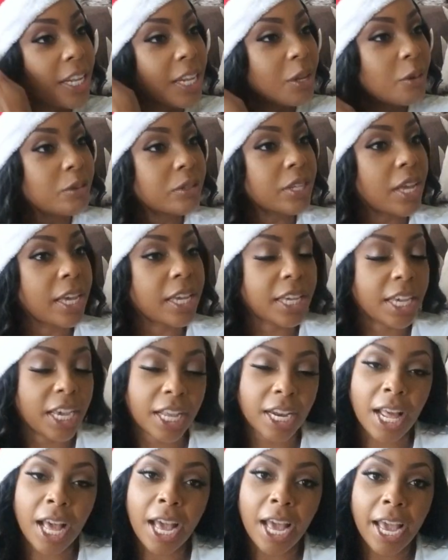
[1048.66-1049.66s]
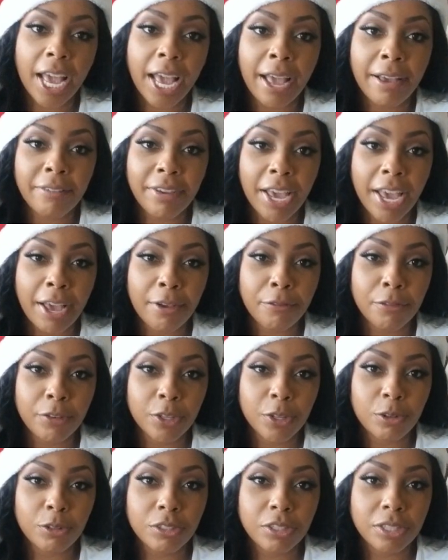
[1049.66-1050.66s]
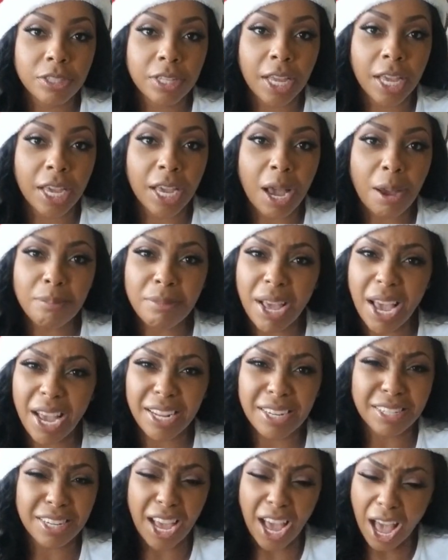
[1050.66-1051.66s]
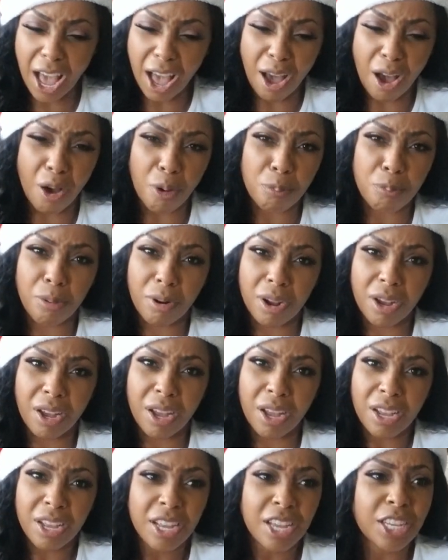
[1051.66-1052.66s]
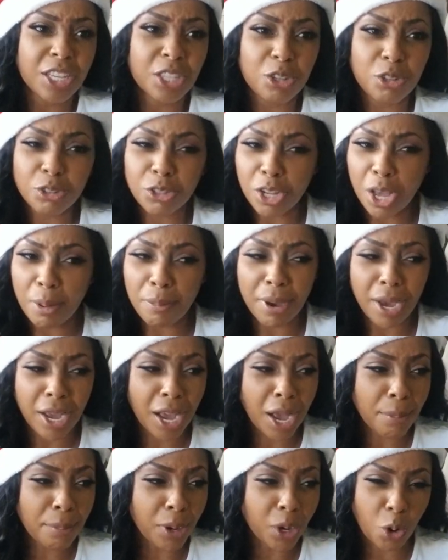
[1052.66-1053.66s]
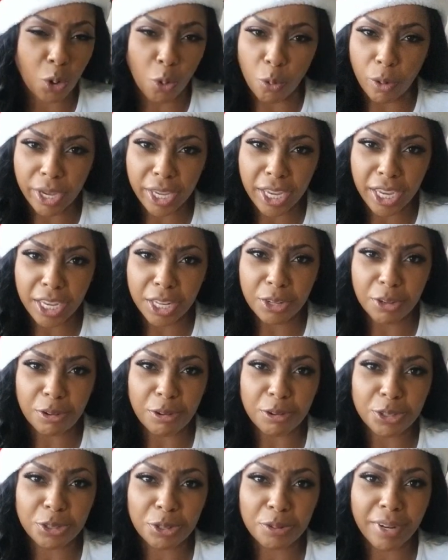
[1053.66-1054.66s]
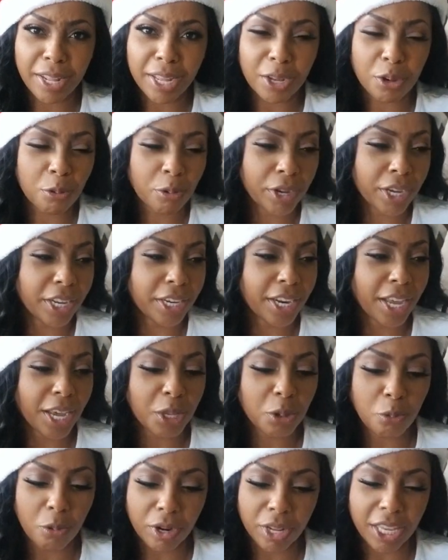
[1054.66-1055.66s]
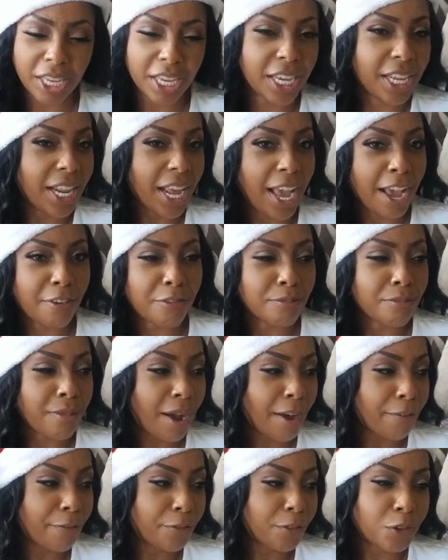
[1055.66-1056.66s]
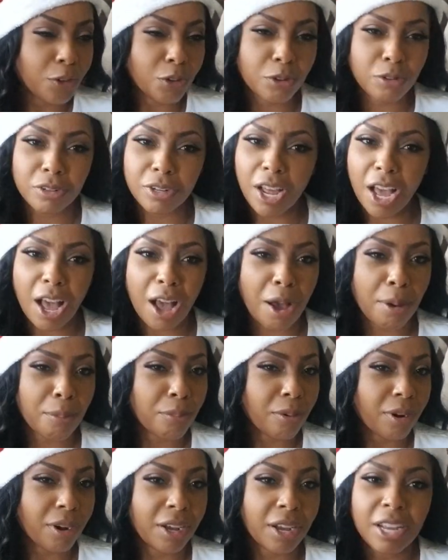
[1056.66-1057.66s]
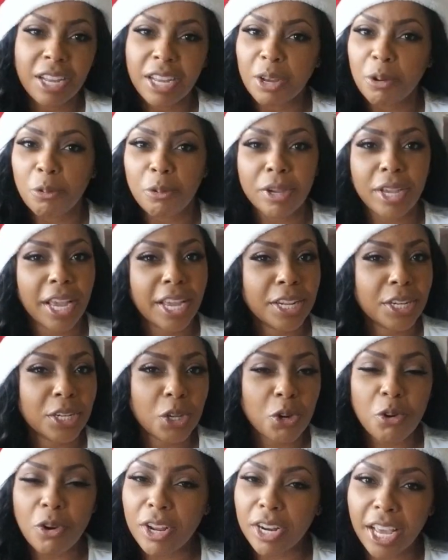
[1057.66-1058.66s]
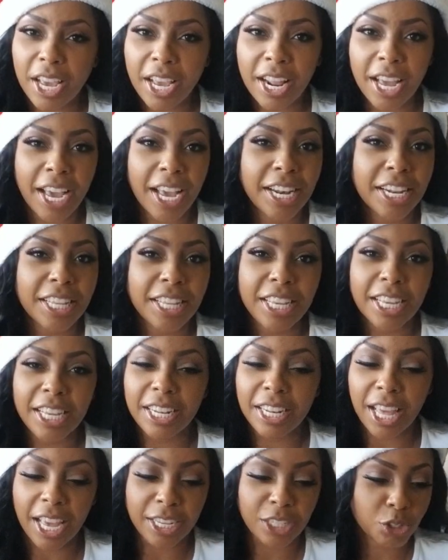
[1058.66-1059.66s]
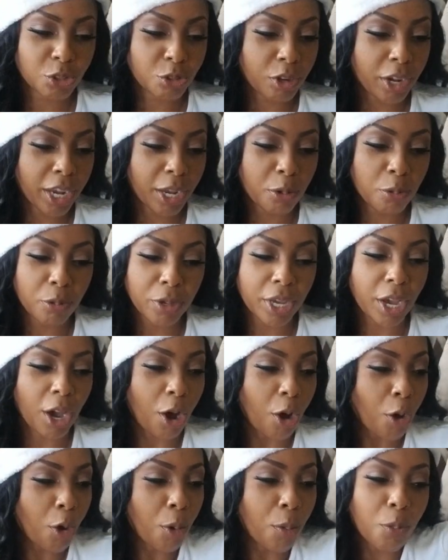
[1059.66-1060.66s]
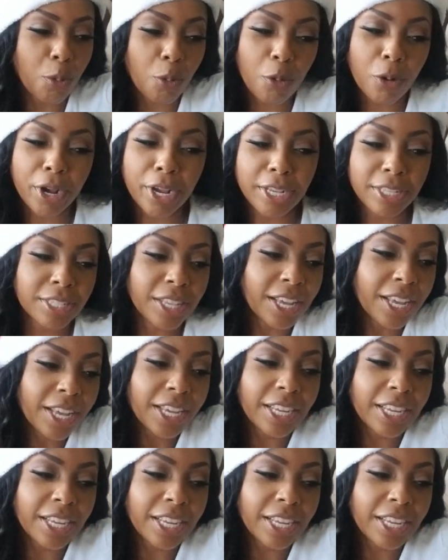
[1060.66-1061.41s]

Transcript: then he was like, can I have half of your steak? I'm like, no, bruh. You talking about I'm a queen? You gonna treat me like a queen? Now you want to eat half of my food? Nah, bruh. We ain't doing that. I had to get like straight. We homeboys,